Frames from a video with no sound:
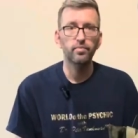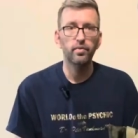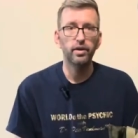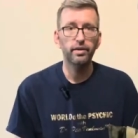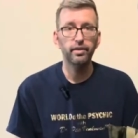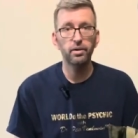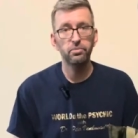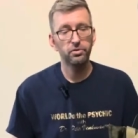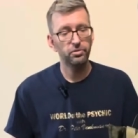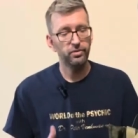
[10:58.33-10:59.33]
Next thing I'm
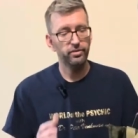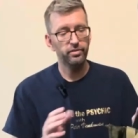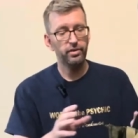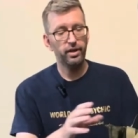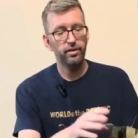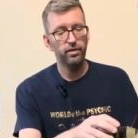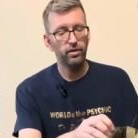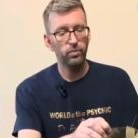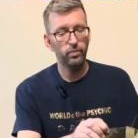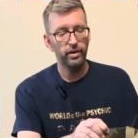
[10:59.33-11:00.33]
going to do is take
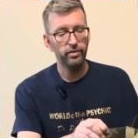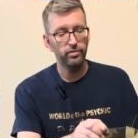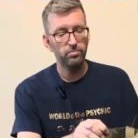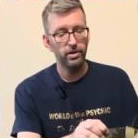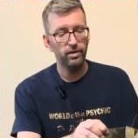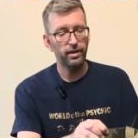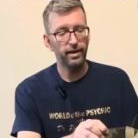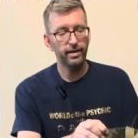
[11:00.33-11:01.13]
the waist belt and